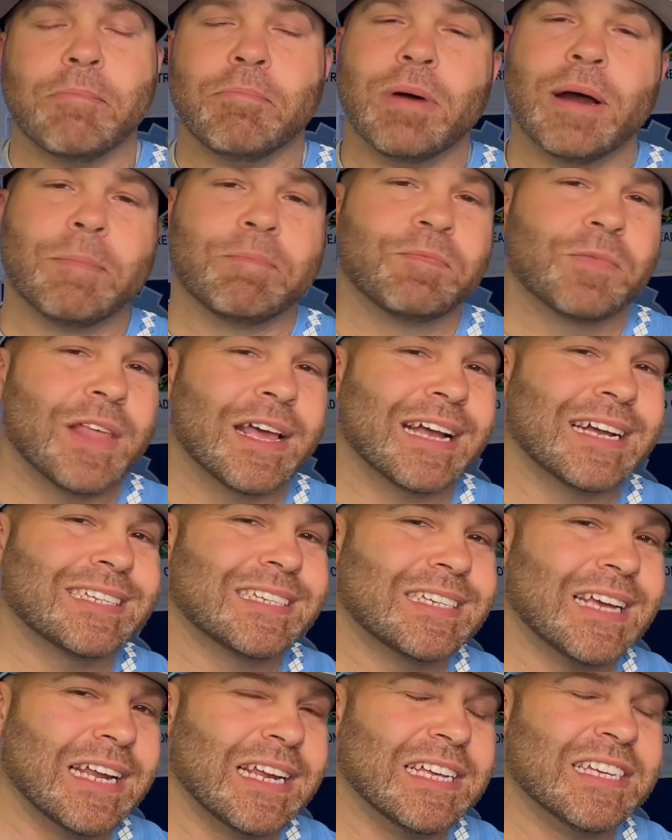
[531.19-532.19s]
But like I
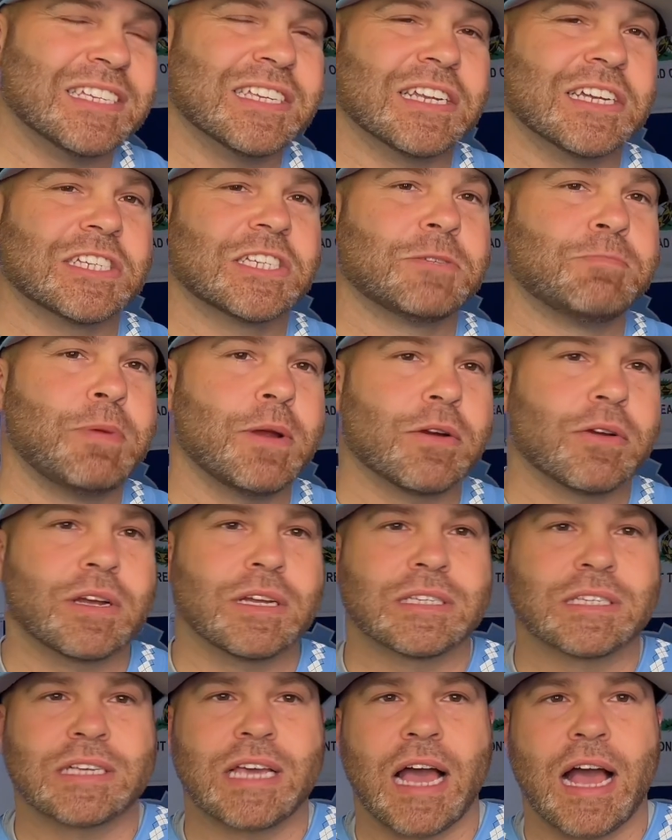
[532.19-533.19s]
said, he's an
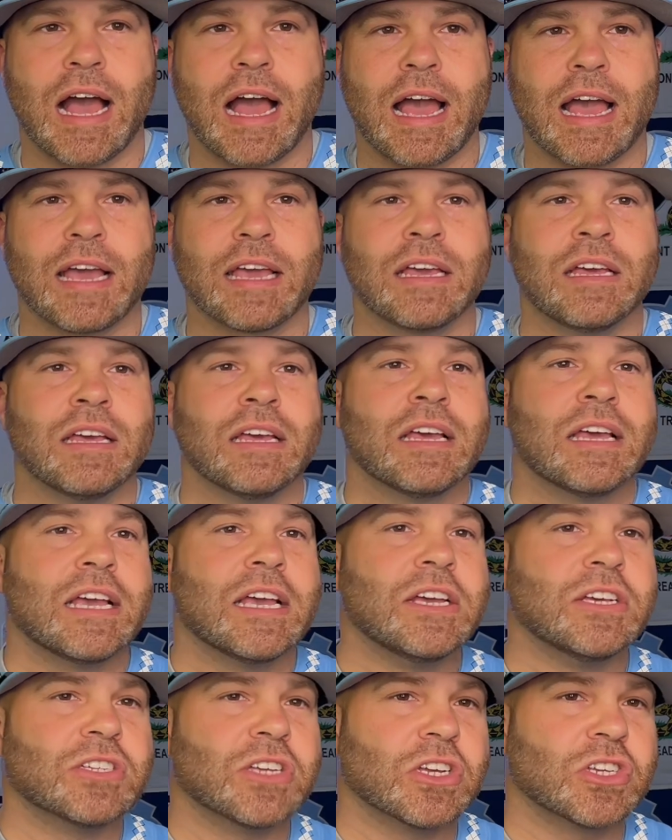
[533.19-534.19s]
experienced guy.
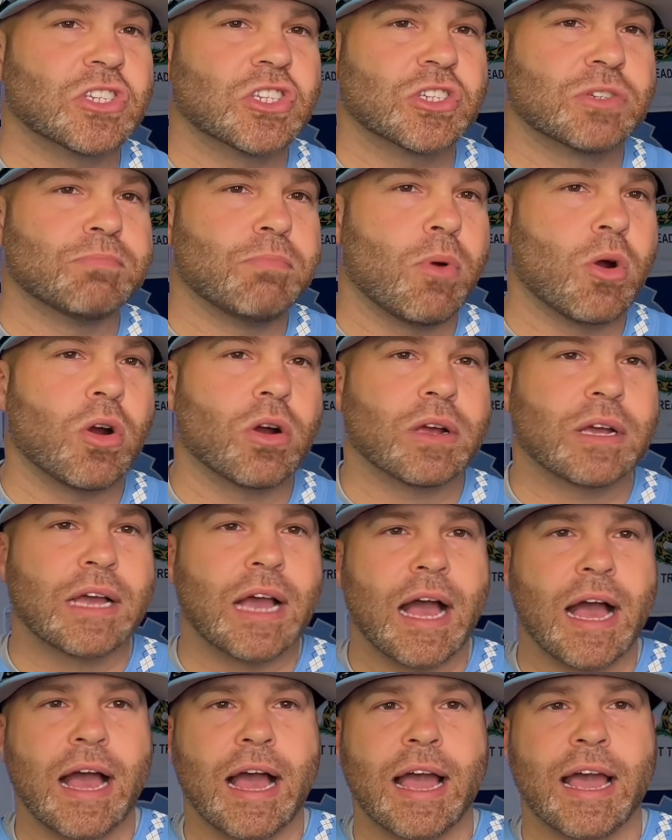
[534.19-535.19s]
He's a smart
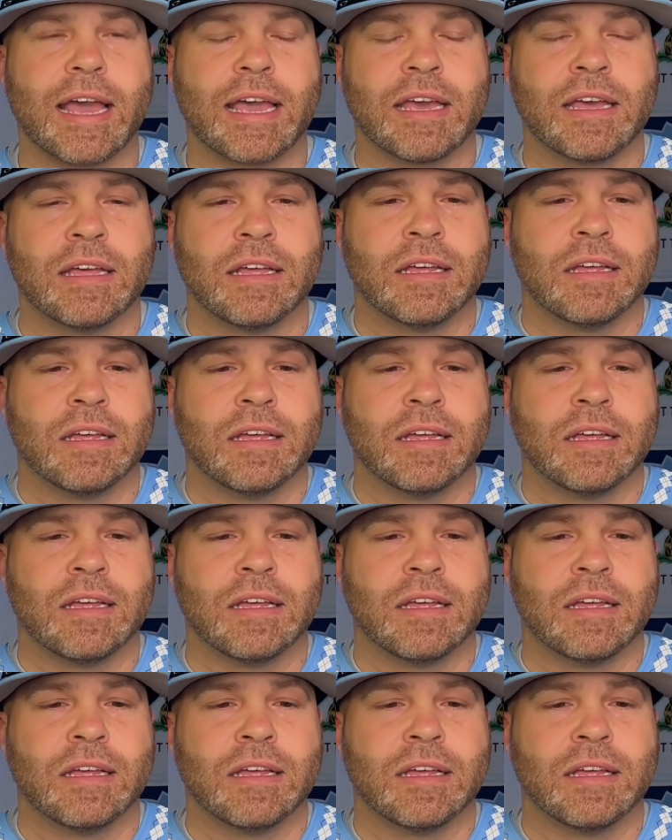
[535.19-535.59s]
guy.